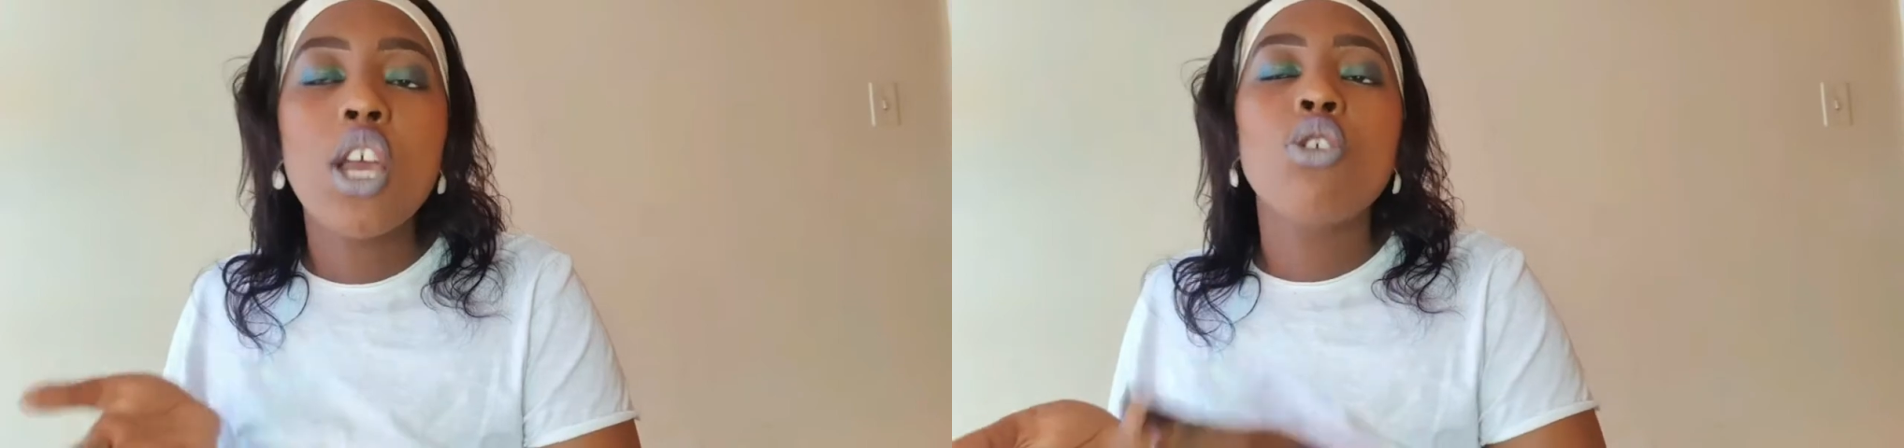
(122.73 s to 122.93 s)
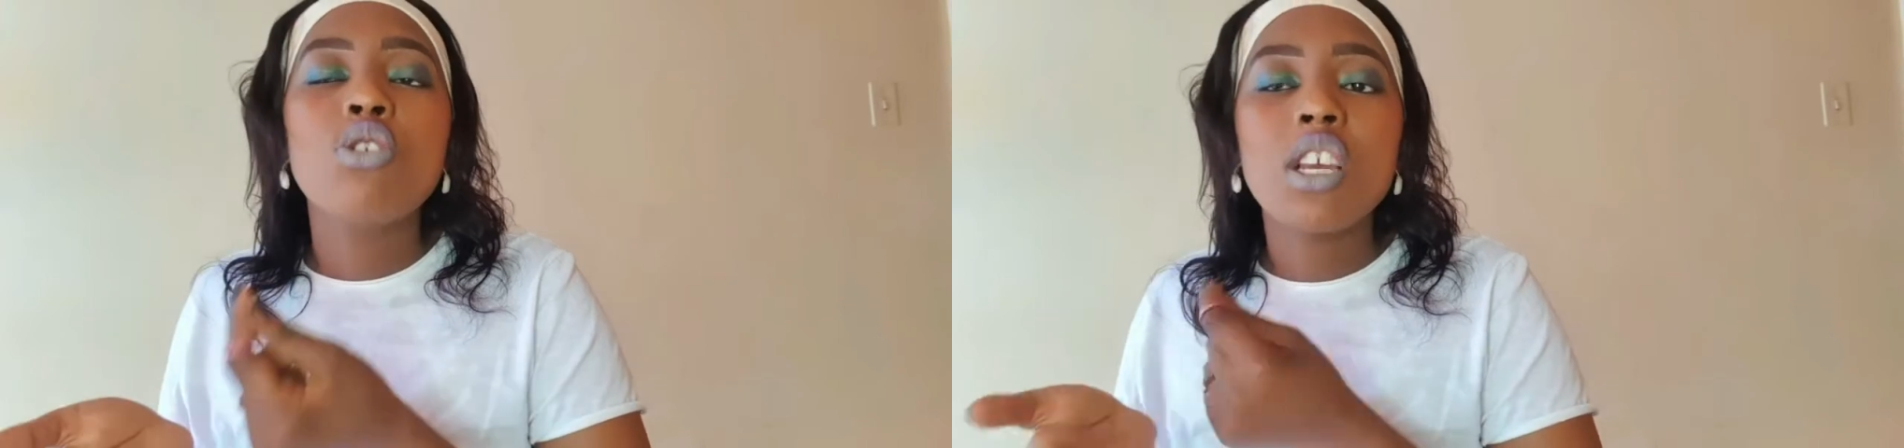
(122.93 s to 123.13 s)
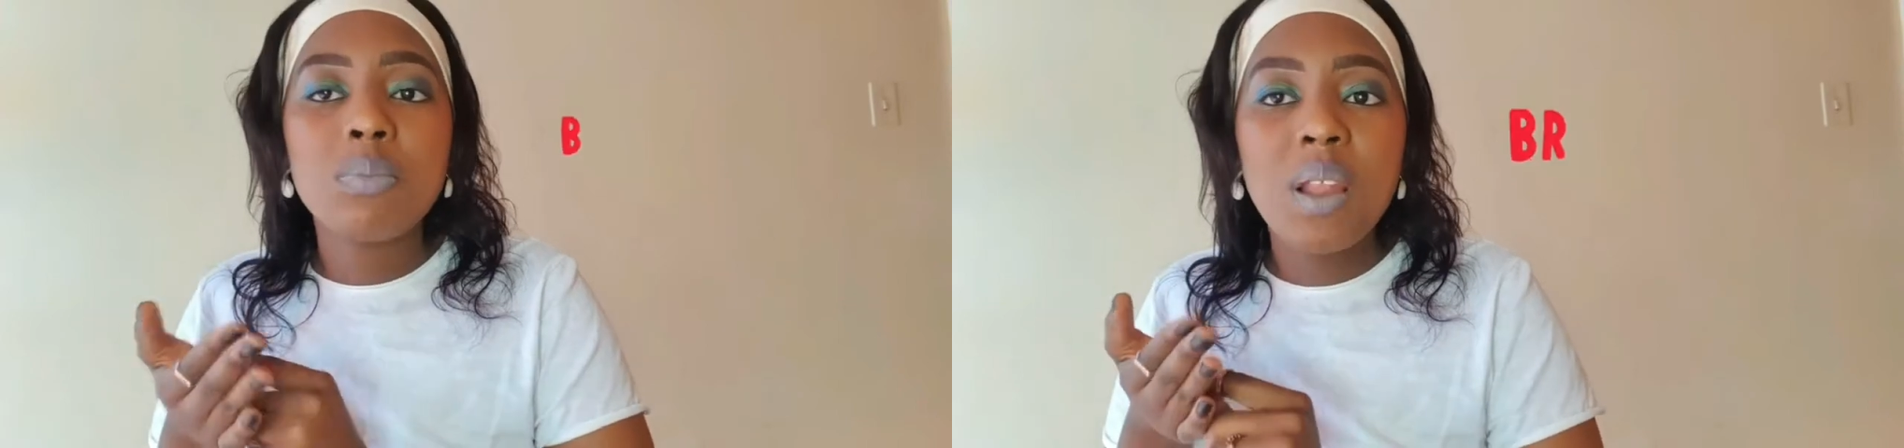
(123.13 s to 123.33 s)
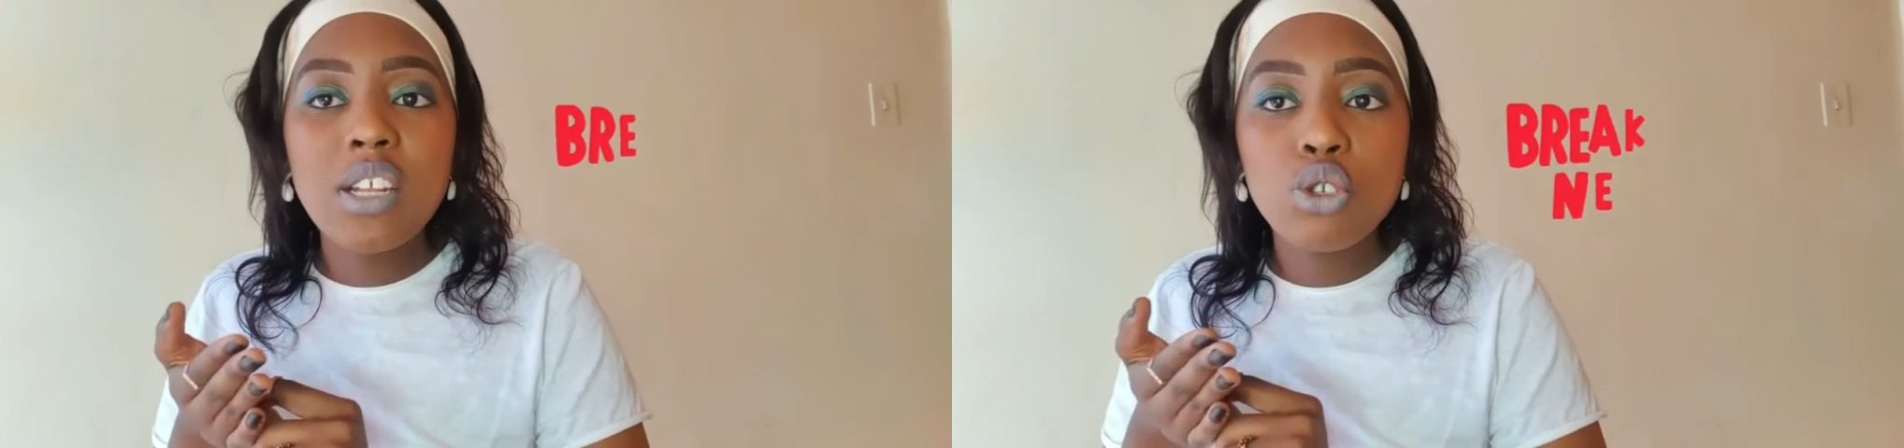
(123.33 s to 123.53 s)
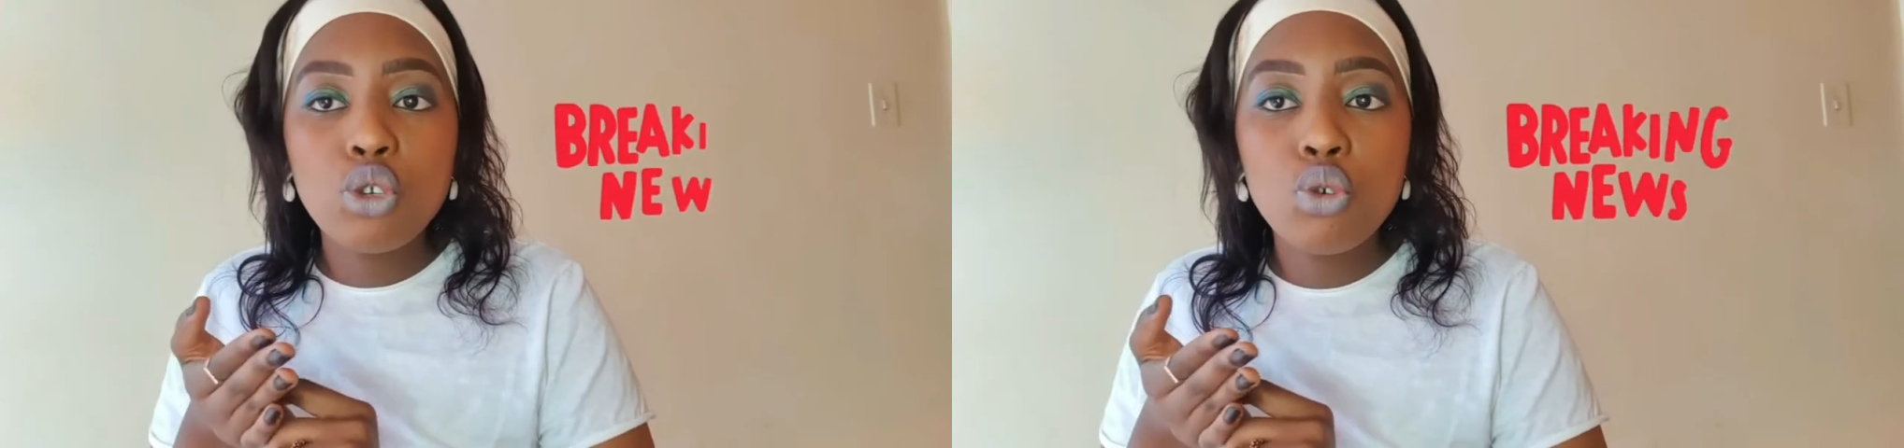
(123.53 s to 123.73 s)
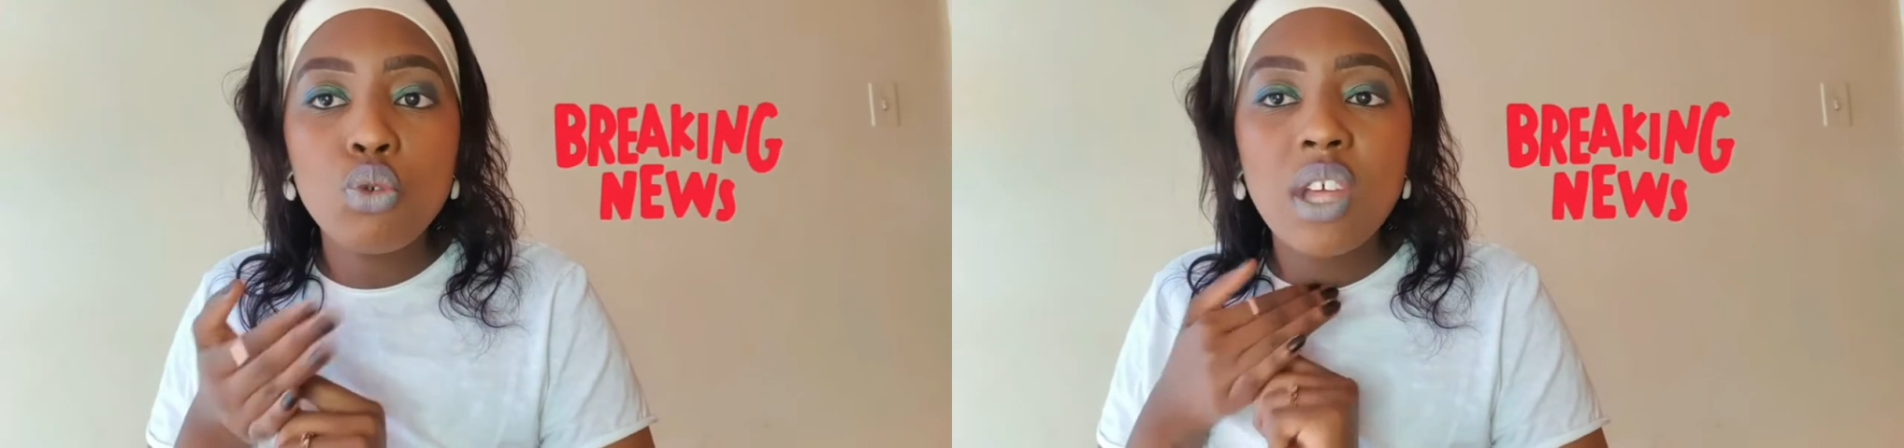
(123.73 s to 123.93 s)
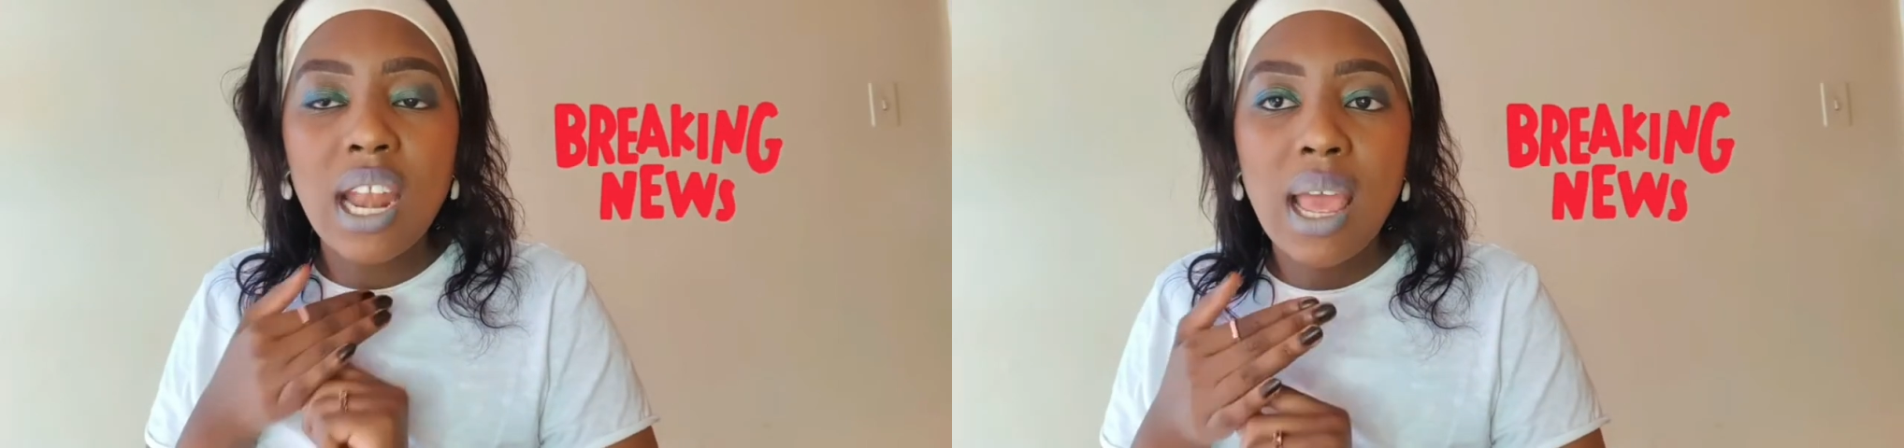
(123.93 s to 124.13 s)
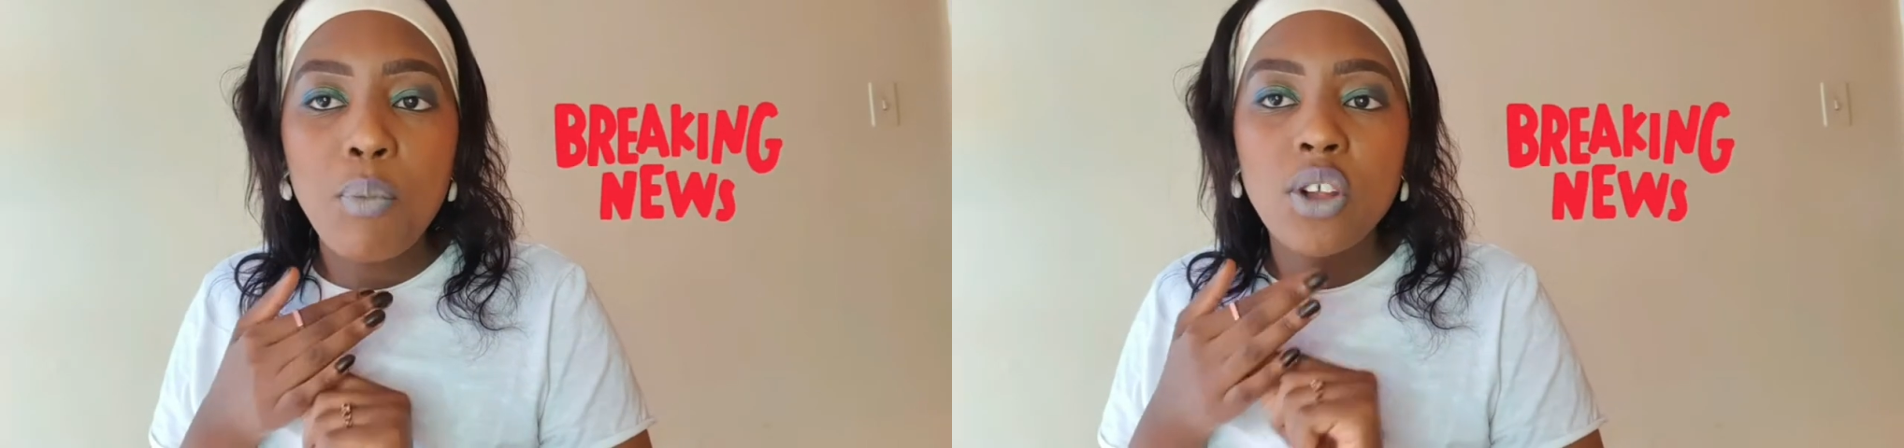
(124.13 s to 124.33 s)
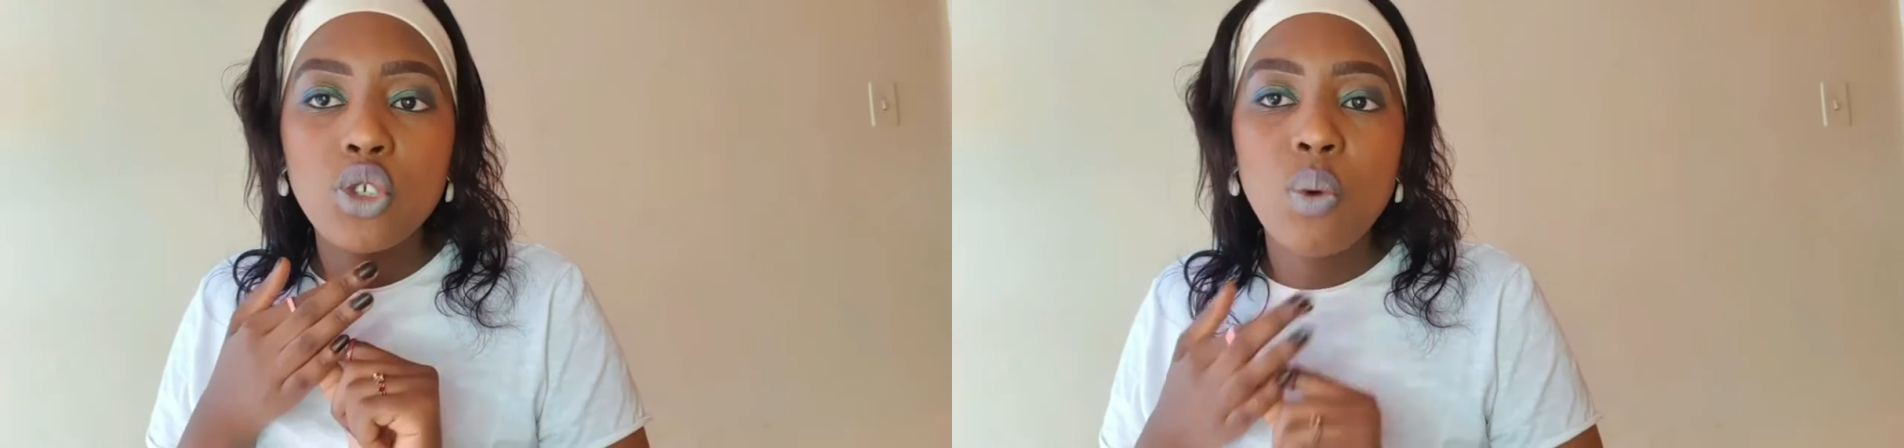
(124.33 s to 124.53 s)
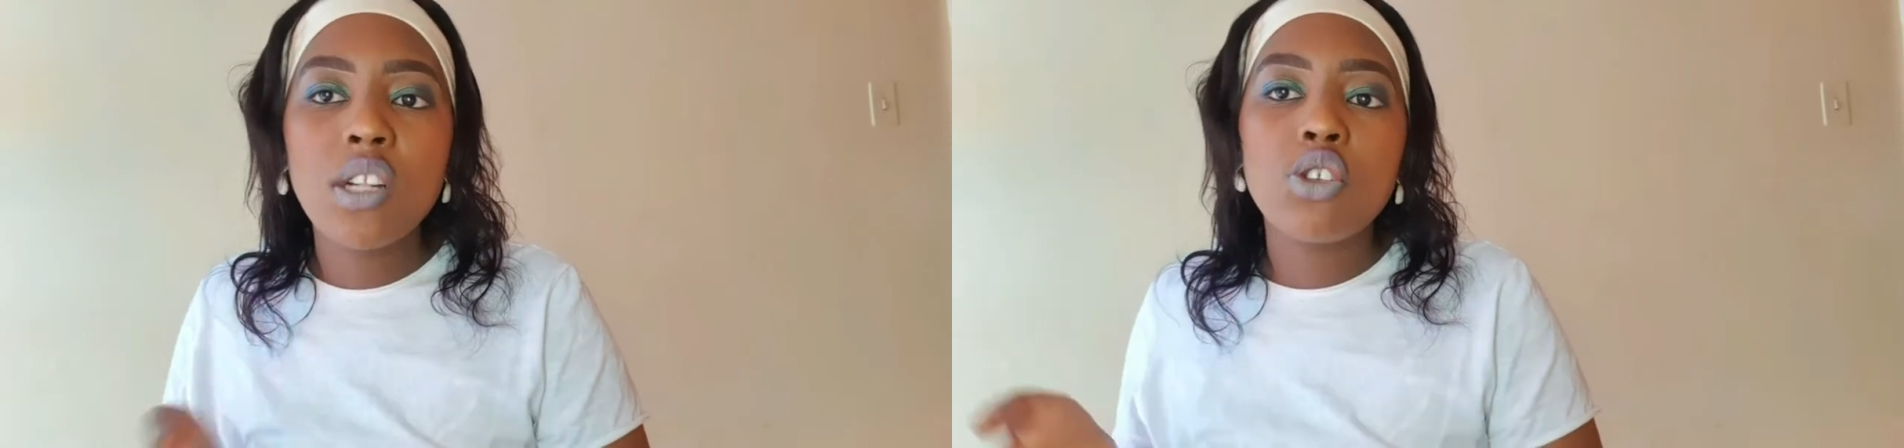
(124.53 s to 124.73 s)
to explain to the lab
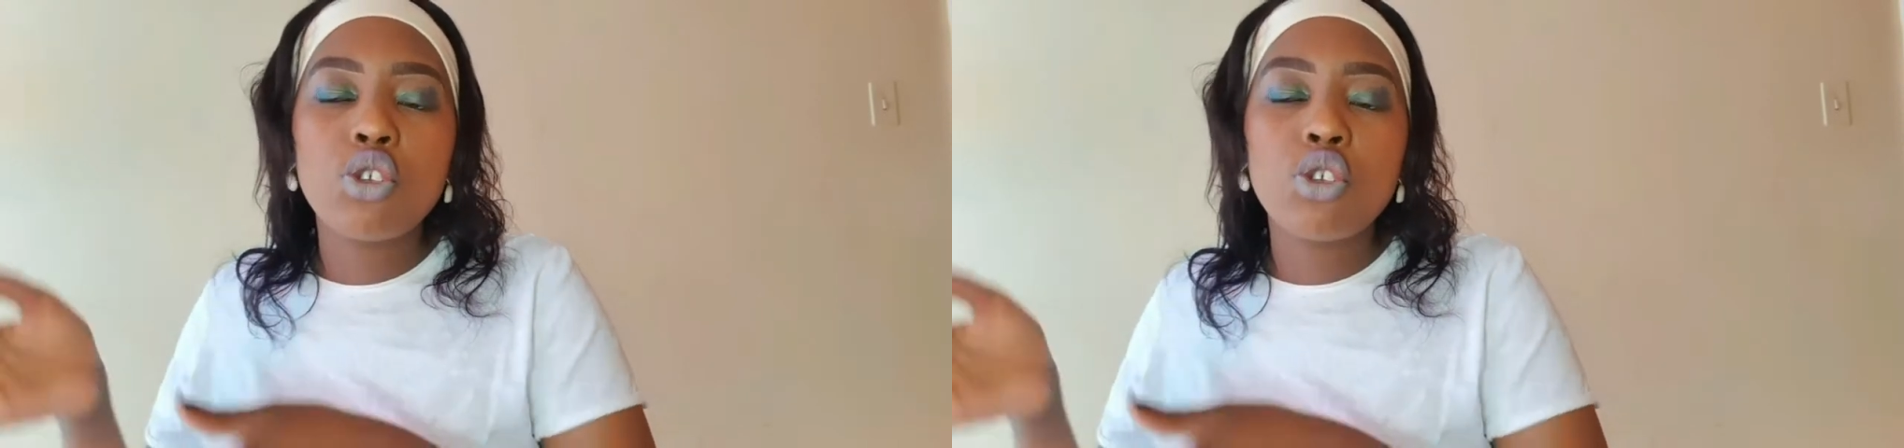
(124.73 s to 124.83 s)
what you want.